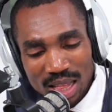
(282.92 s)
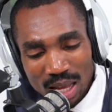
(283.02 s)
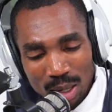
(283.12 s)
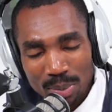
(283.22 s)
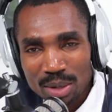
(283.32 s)

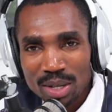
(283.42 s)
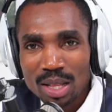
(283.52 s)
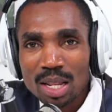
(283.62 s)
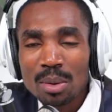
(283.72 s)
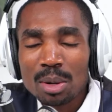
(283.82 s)

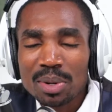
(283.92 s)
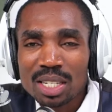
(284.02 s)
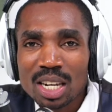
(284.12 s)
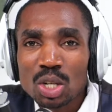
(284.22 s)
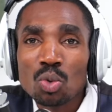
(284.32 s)
deputy
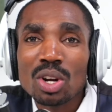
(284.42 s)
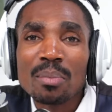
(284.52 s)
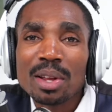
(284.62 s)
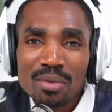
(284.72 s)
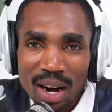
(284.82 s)
president would
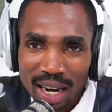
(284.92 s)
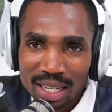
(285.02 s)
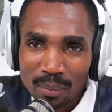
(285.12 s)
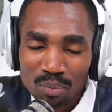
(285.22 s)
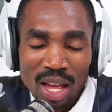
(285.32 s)
have been
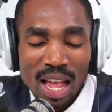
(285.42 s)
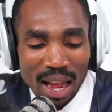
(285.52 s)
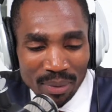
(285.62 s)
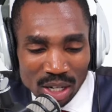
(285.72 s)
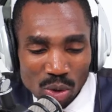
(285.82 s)
vacant.
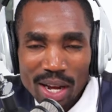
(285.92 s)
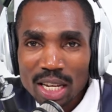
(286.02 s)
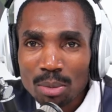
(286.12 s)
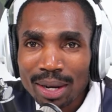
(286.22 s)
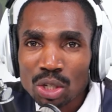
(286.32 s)
And that is why
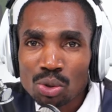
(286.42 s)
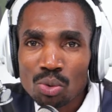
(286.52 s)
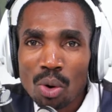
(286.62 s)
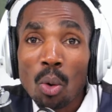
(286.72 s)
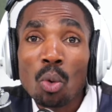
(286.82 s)
Kimani
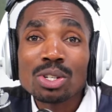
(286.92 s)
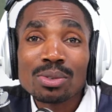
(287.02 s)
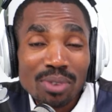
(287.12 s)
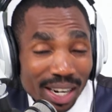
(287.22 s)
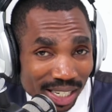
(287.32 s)
Chungwa was
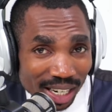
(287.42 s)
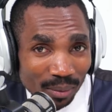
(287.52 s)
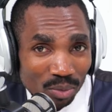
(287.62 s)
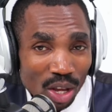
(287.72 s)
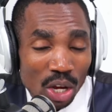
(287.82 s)

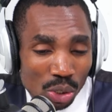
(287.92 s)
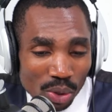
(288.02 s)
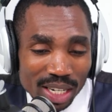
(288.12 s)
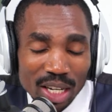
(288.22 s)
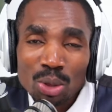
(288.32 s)
fighting so
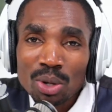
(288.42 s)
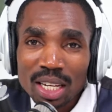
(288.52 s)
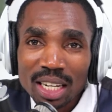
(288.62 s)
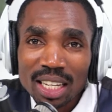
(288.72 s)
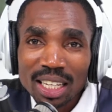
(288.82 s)
that Kithuri
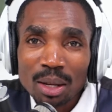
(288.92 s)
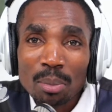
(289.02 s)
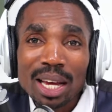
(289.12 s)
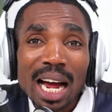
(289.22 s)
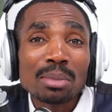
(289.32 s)
Kindiki
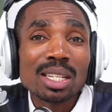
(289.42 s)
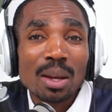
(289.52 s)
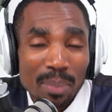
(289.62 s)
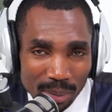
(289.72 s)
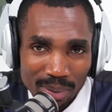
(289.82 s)
becomes the
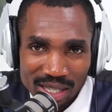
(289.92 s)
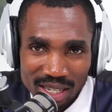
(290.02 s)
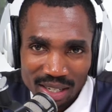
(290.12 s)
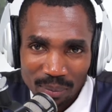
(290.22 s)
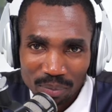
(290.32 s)
deputy
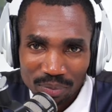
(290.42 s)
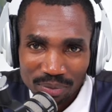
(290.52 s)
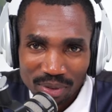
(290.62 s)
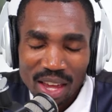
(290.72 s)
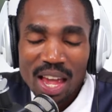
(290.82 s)
president.
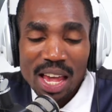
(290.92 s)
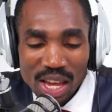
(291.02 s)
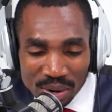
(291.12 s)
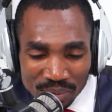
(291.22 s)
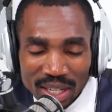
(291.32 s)

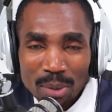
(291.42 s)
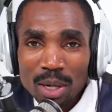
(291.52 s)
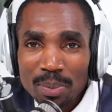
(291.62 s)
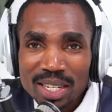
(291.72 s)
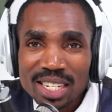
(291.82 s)
If
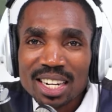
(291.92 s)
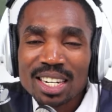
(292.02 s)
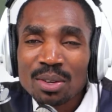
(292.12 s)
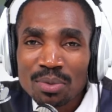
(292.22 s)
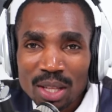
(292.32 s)

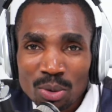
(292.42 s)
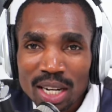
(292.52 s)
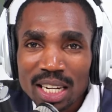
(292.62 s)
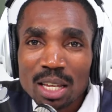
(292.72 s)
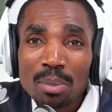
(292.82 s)

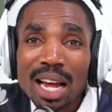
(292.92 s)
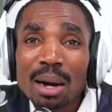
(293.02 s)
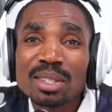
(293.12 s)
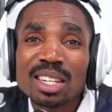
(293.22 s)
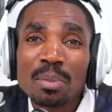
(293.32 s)
Kithuri Kindiki
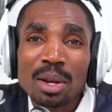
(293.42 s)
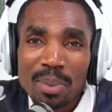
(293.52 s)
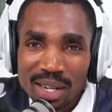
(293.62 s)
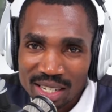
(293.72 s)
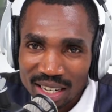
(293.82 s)
becomes the deputy
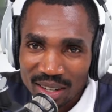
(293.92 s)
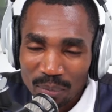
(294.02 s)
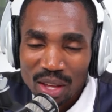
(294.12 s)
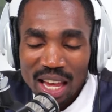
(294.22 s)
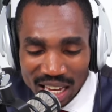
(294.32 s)
president,
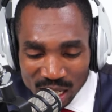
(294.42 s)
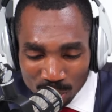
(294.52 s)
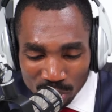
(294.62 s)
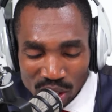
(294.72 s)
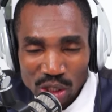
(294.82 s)
his
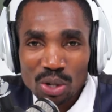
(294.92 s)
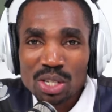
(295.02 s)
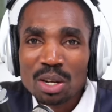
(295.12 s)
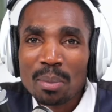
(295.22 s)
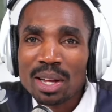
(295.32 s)
position
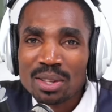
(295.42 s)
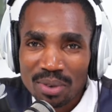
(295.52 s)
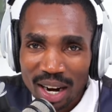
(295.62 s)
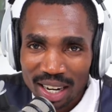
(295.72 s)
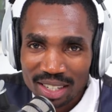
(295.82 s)
remains
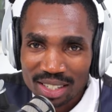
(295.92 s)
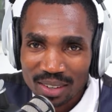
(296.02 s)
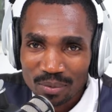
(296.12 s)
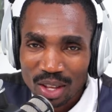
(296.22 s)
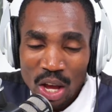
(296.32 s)
vacant.
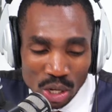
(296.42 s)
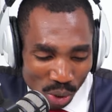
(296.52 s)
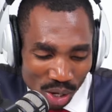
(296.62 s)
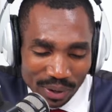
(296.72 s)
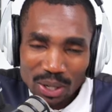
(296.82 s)

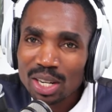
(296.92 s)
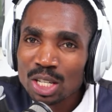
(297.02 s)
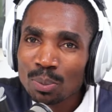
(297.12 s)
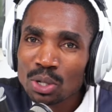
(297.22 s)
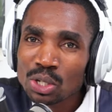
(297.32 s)
So if at all
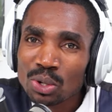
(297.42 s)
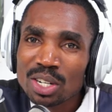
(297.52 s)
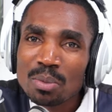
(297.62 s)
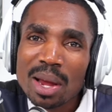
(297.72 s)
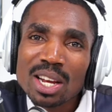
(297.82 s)
his position
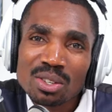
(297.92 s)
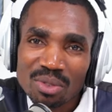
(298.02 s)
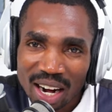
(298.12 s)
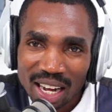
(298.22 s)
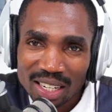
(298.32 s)
remains
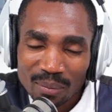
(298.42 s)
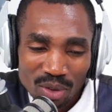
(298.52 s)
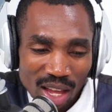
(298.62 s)
vacant,